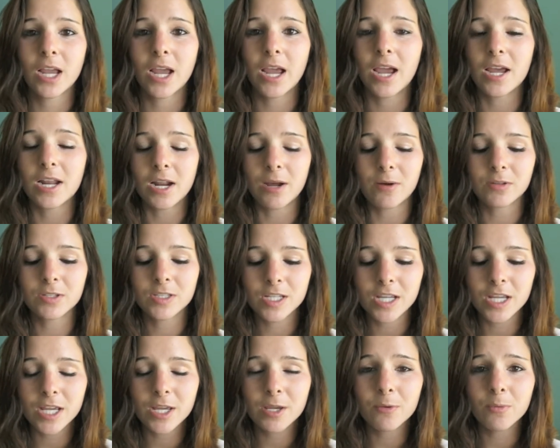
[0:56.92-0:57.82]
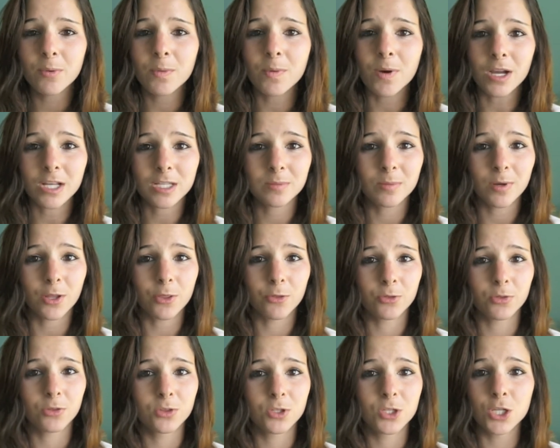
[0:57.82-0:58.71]
And I would say we walked about
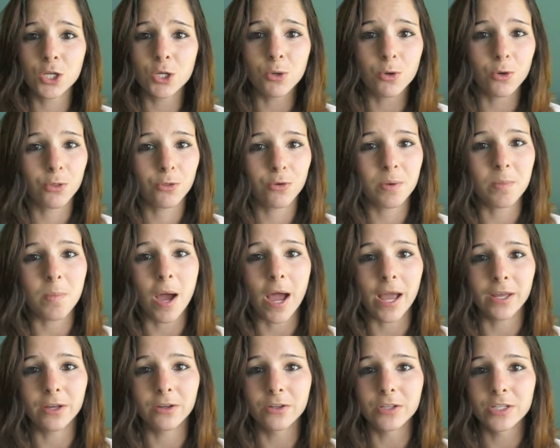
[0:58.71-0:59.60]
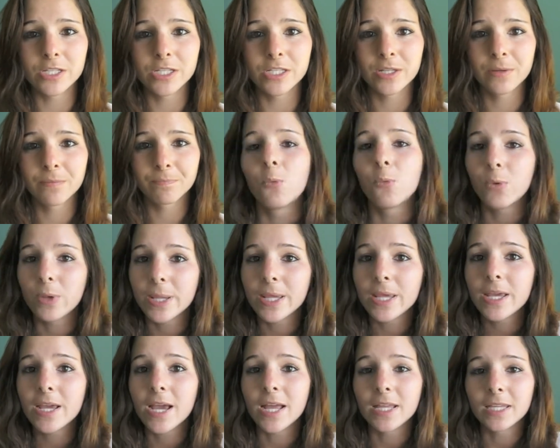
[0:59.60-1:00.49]
2 or 3 miles.
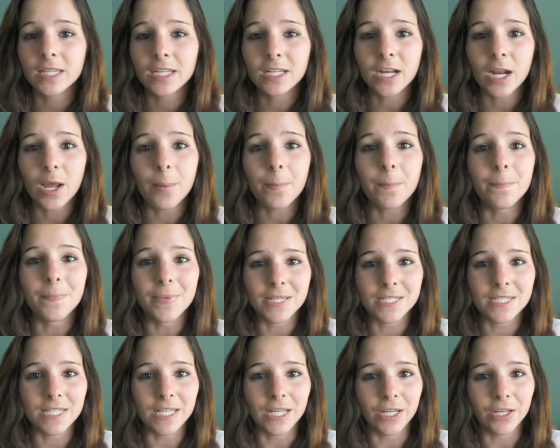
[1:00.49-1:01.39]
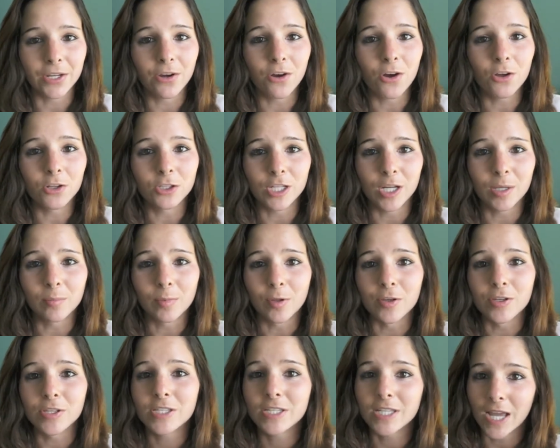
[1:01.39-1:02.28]
We ended up missing all-time
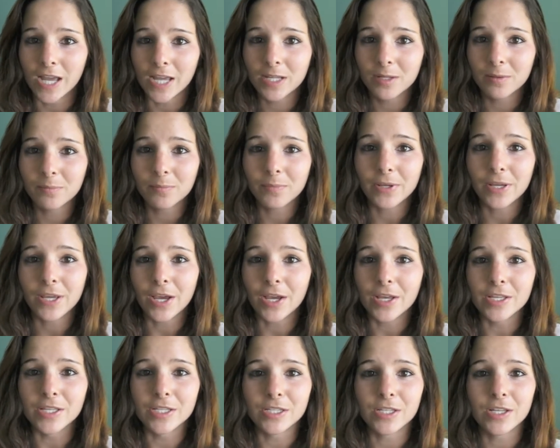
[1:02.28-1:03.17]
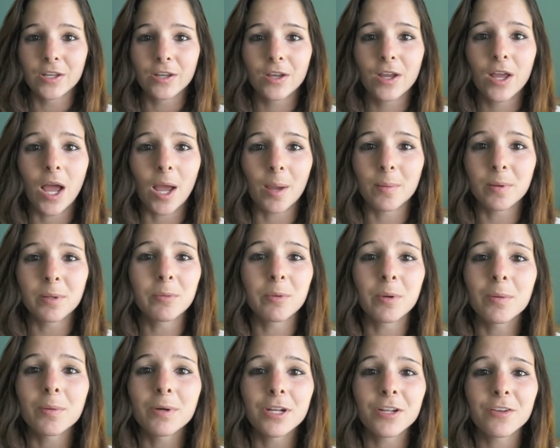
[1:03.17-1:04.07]
low set because, I mean, we wouldn't